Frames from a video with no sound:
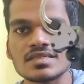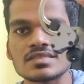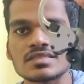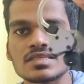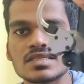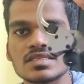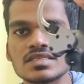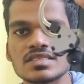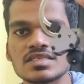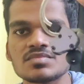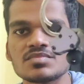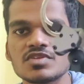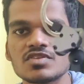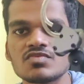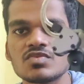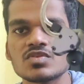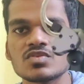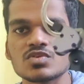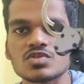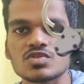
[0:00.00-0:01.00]
distinction
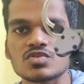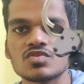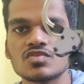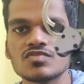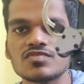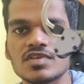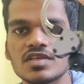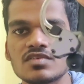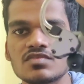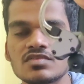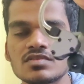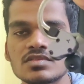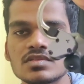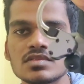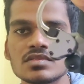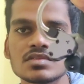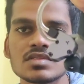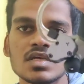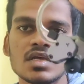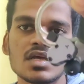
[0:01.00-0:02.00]
between those two
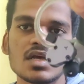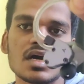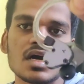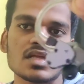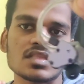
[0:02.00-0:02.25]
frequencies,